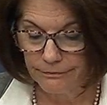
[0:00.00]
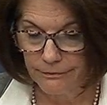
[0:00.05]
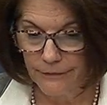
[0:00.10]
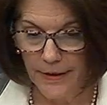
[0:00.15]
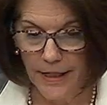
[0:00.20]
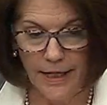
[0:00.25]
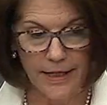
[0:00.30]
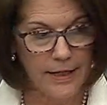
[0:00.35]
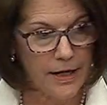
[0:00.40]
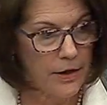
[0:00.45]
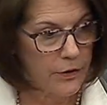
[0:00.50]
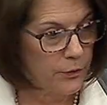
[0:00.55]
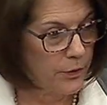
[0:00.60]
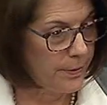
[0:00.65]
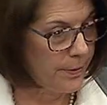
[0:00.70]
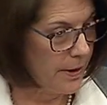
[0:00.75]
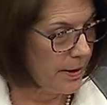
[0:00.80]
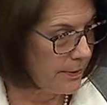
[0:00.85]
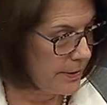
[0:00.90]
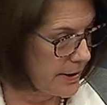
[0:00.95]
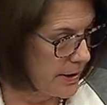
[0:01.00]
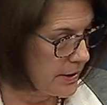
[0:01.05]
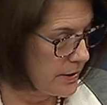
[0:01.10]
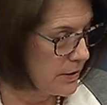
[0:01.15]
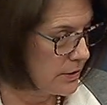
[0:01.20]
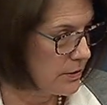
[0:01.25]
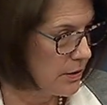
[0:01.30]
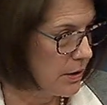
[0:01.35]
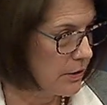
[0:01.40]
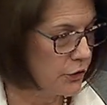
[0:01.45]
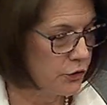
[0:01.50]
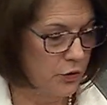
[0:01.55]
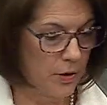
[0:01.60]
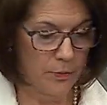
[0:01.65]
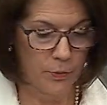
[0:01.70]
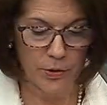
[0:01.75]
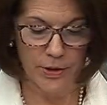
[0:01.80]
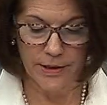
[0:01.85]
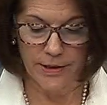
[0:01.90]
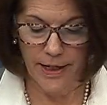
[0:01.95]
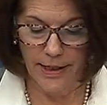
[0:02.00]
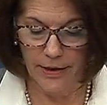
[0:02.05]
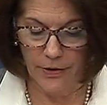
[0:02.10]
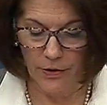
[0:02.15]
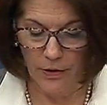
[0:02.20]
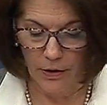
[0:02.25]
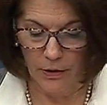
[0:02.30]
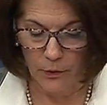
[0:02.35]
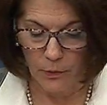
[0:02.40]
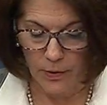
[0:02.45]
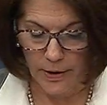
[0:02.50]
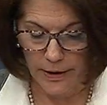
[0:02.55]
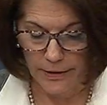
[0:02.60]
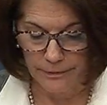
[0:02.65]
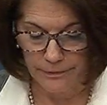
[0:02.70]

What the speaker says: And now the Republicans and Donald Trump want to take it all away.